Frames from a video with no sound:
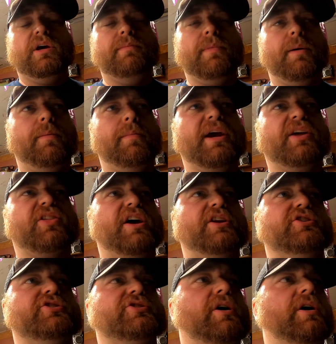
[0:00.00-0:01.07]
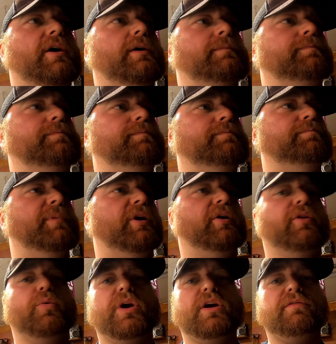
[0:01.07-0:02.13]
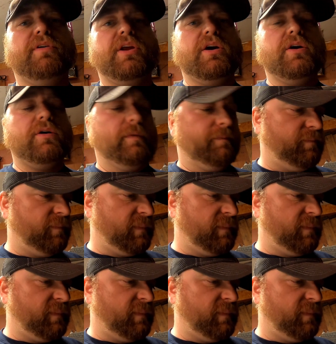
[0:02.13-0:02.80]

Maybe make that just our middle of the week video